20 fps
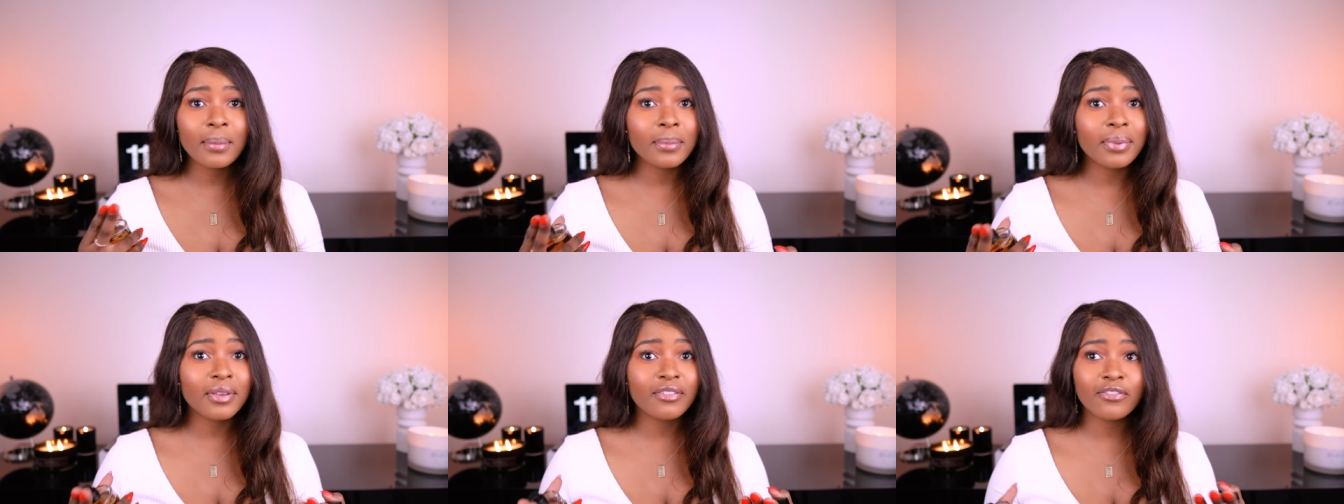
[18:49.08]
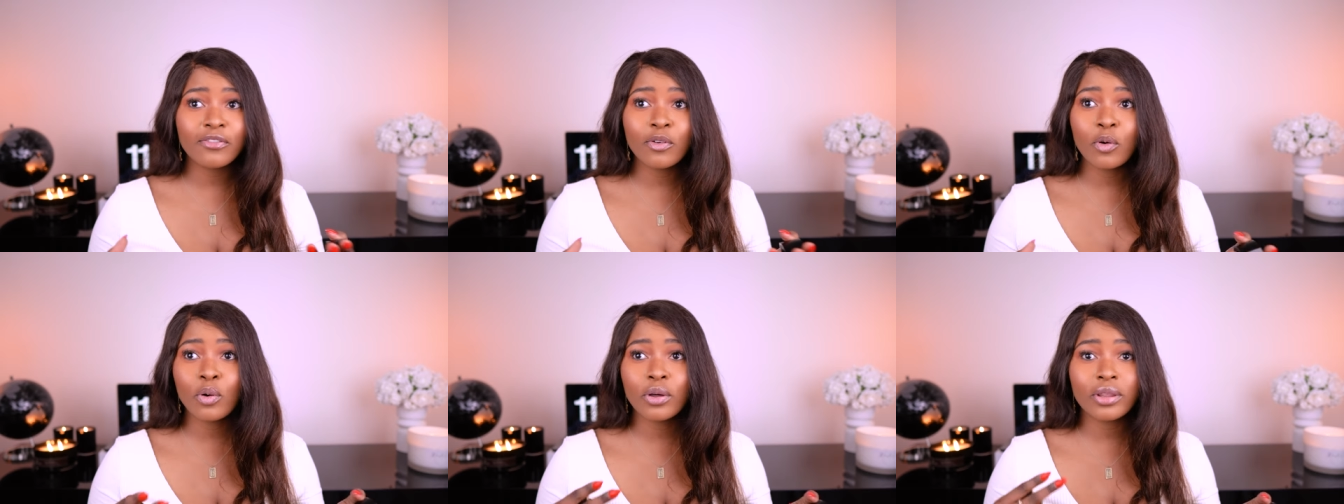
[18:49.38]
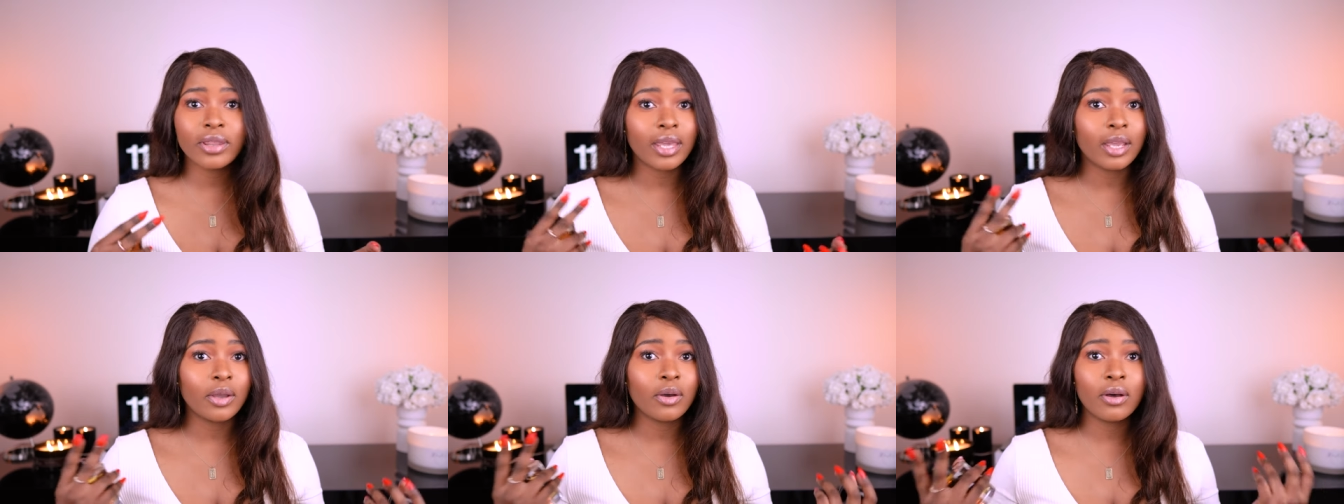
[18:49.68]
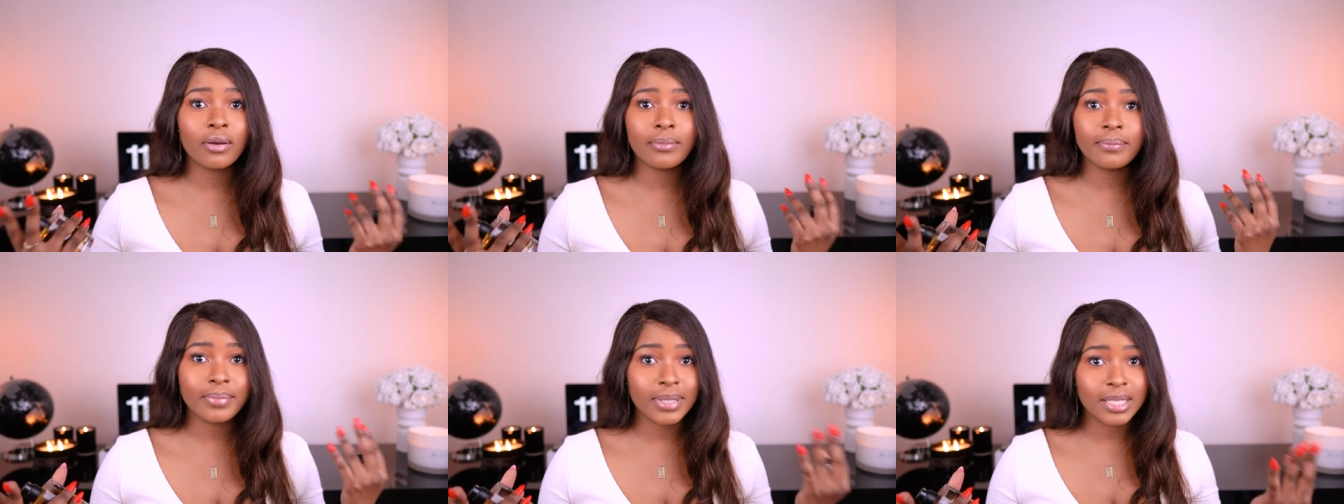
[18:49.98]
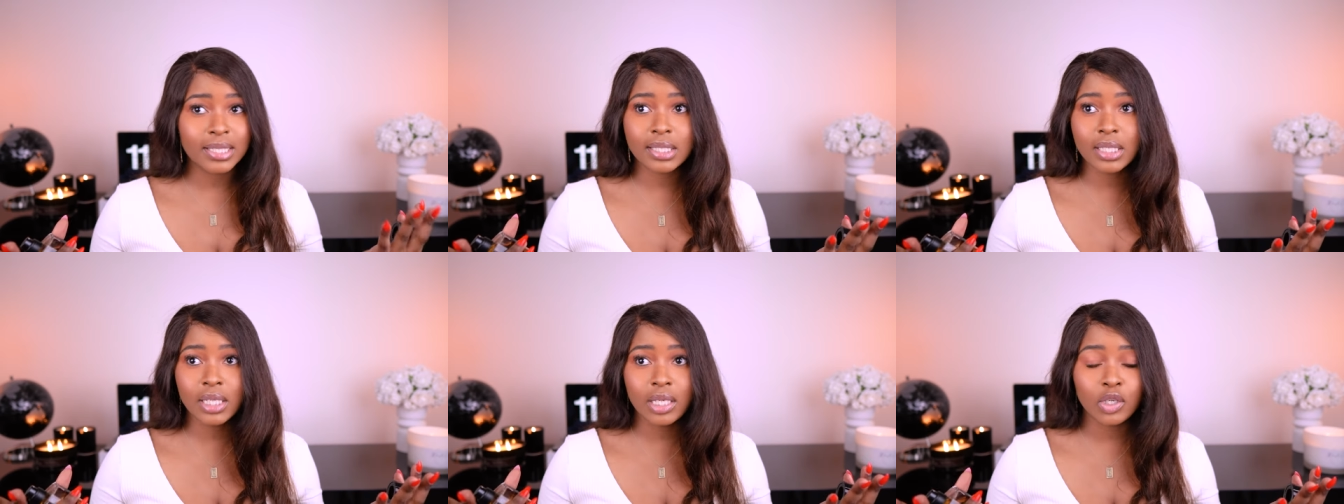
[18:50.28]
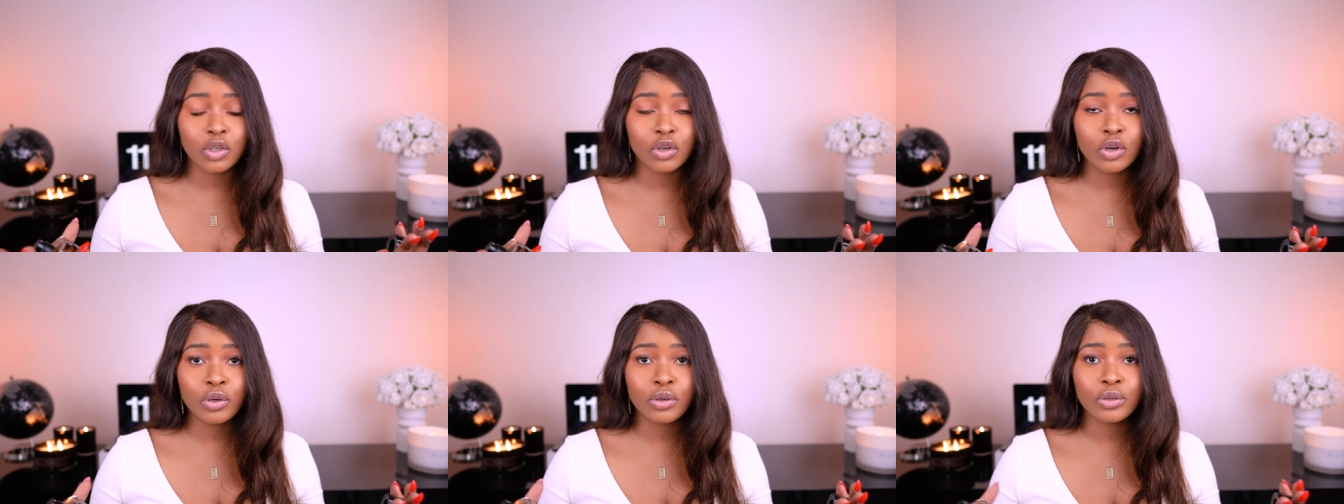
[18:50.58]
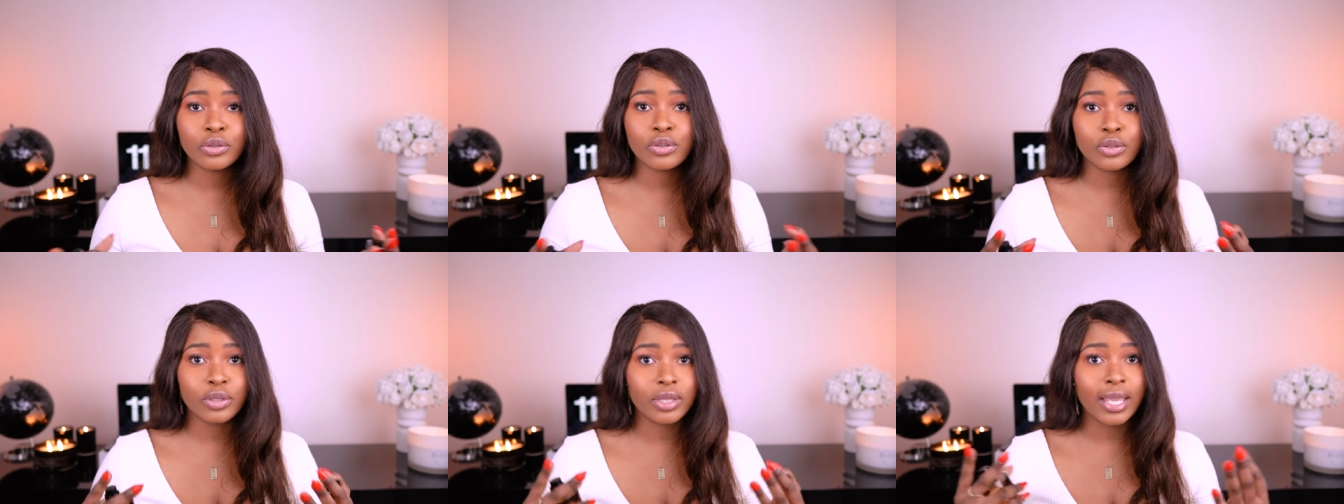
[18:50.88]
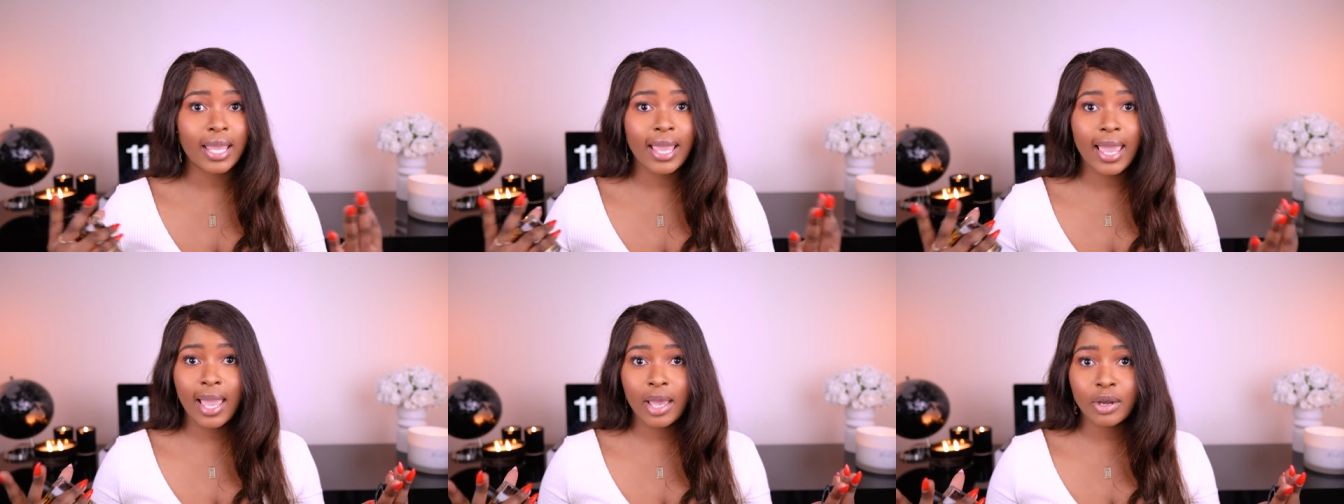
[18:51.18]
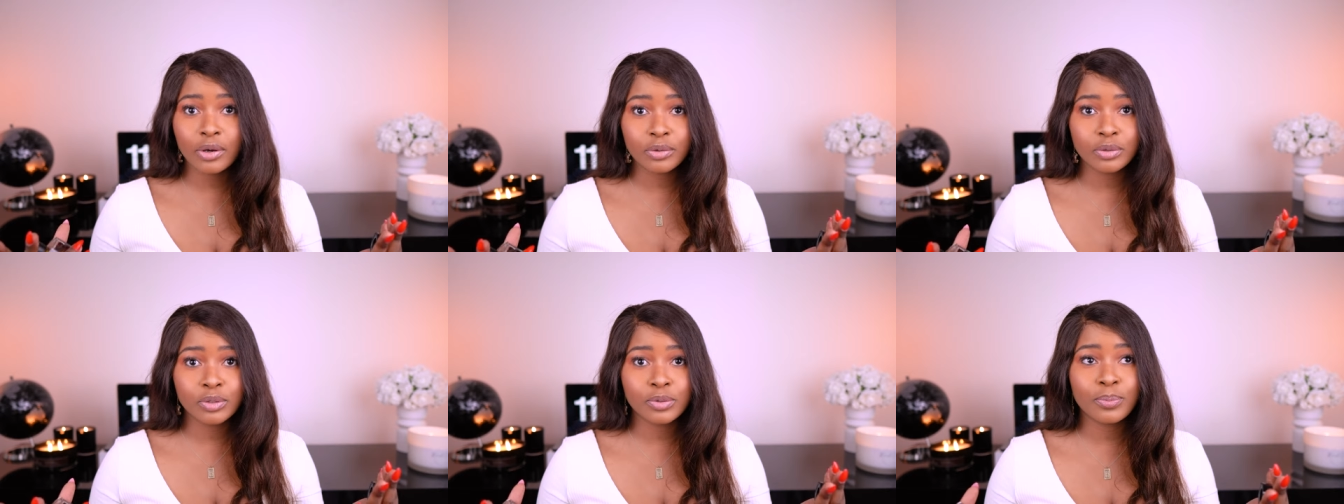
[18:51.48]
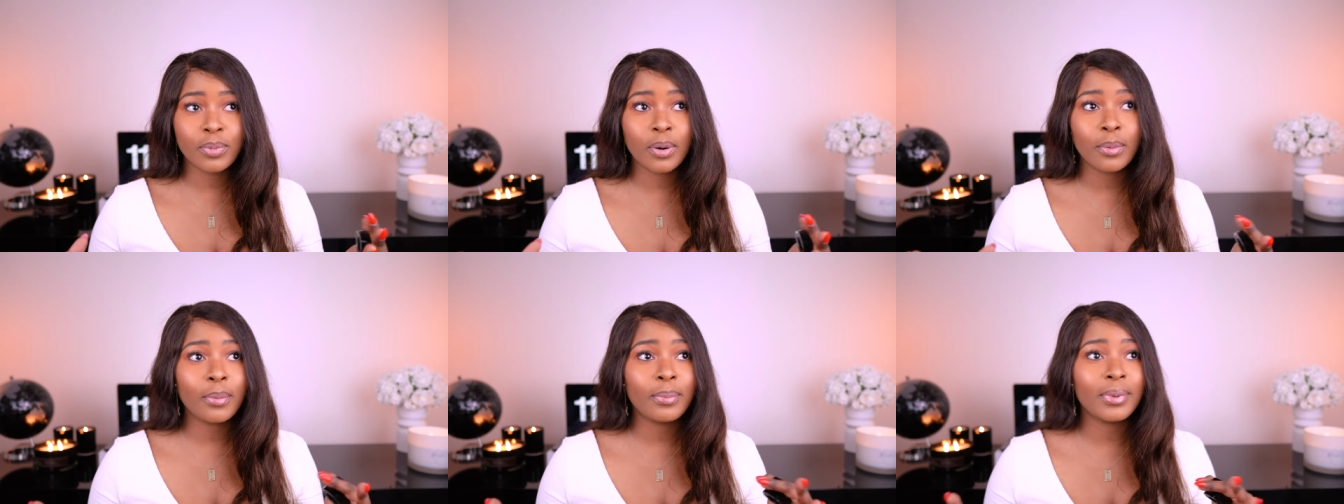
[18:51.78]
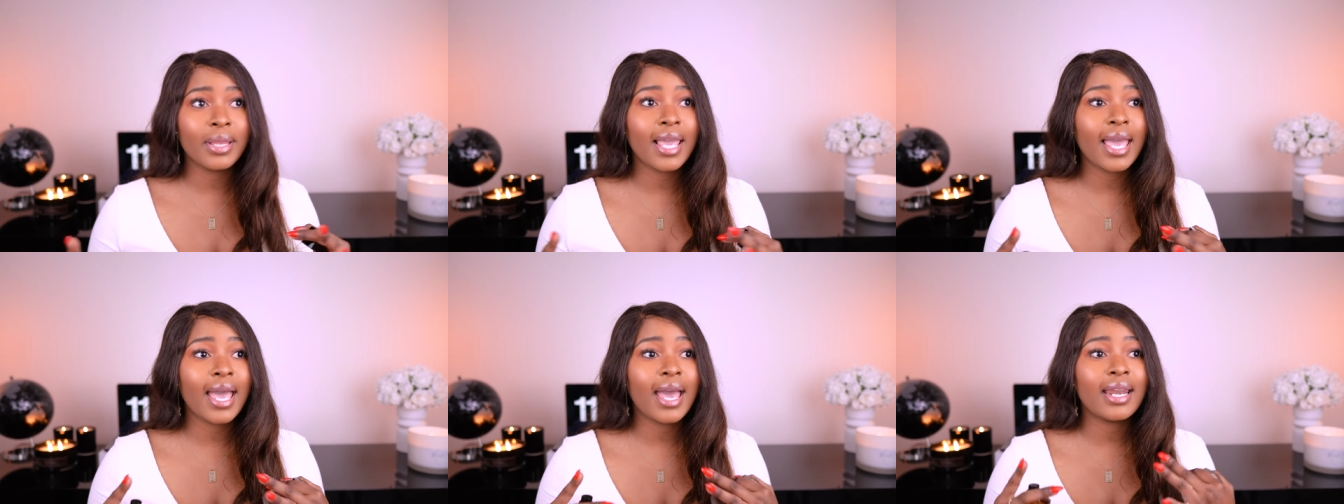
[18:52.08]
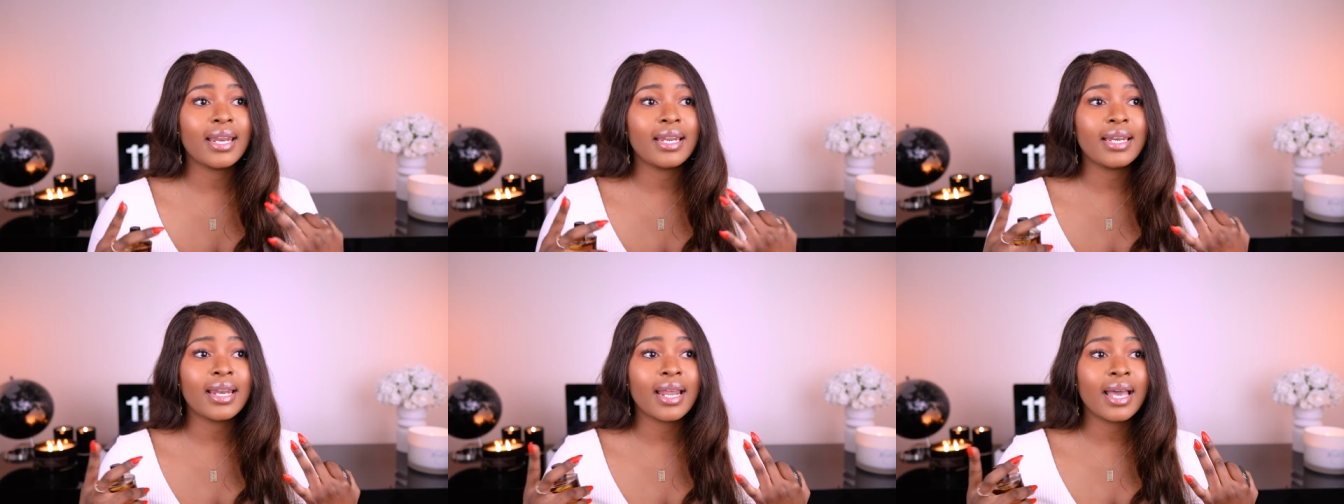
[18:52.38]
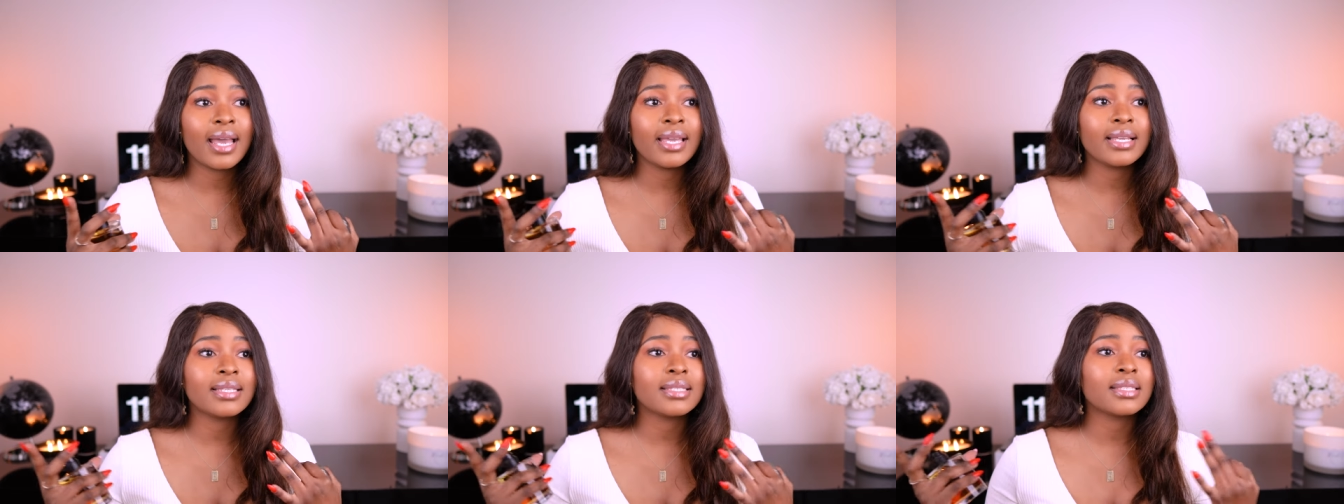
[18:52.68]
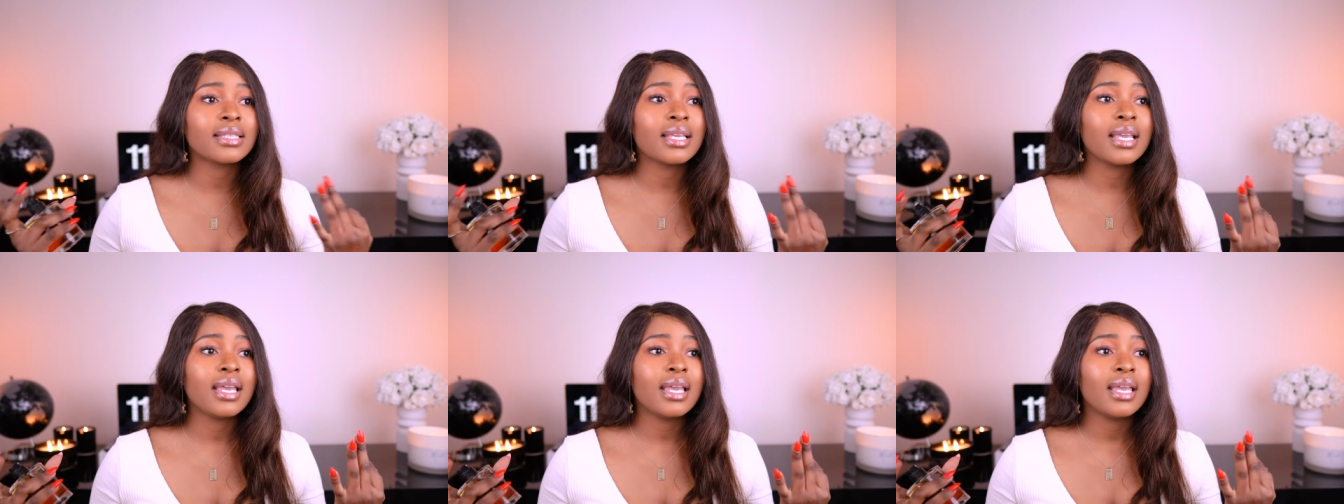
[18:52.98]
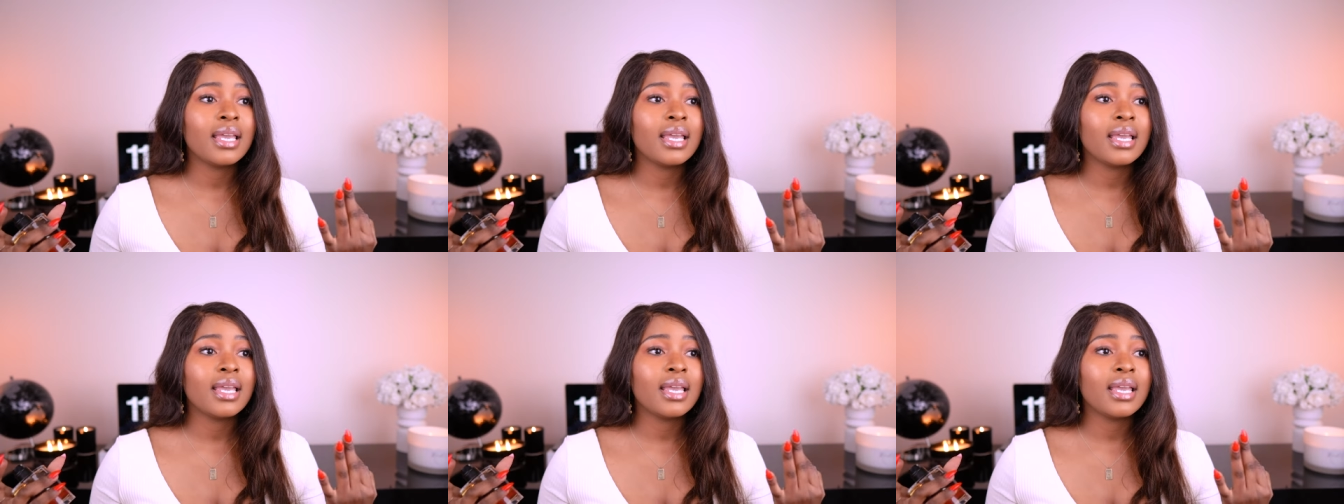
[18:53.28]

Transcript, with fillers: before they got busy, you know, so the candles probably had a nice,